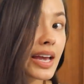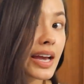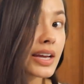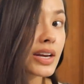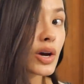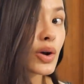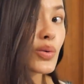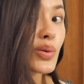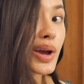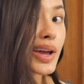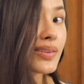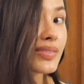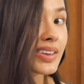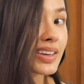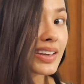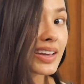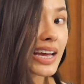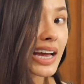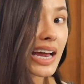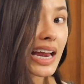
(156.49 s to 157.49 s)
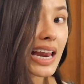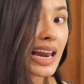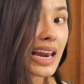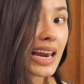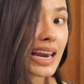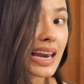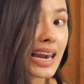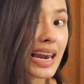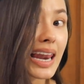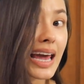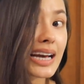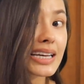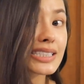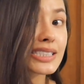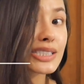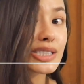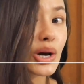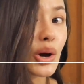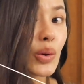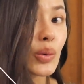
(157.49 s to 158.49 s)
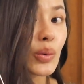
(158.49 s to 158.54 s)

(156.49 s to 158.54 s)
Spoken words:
and I'll wavy. Like so.